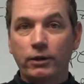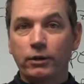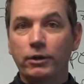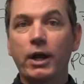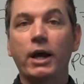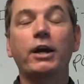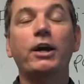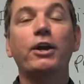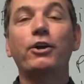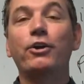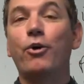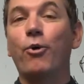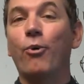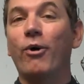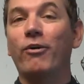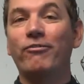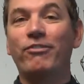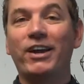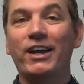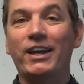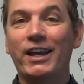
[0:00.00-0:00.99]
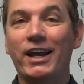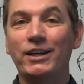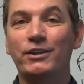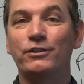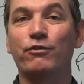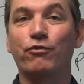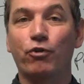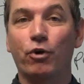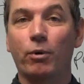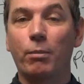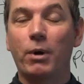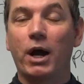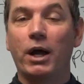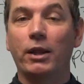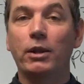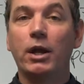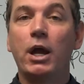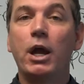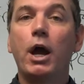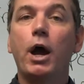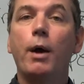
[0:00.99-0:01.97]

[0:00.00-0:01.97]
You're not going to go on vacation for a month,